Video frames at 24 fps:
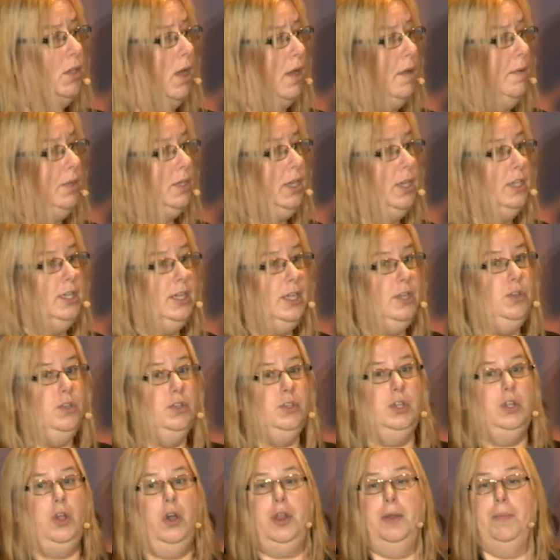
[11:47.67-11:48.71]
I
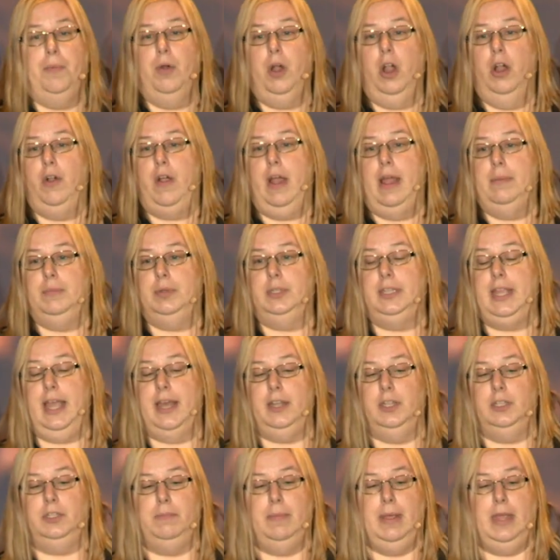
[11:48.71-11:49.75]
continued to go to program
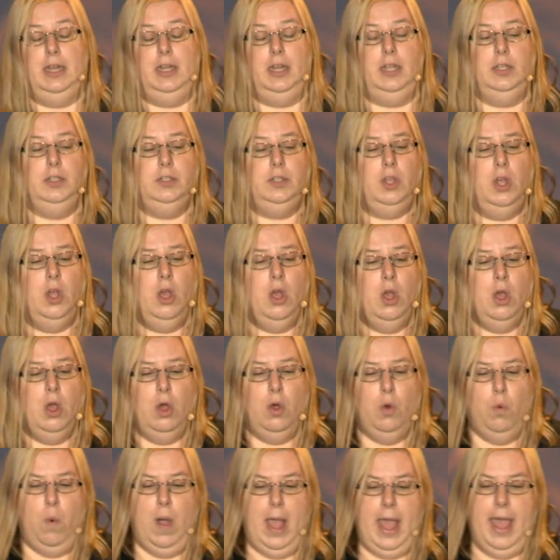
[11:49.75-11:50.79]
status meetings
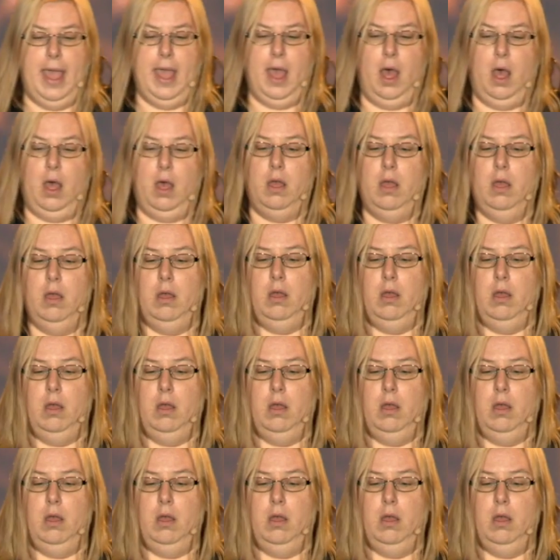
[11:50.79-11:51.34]
where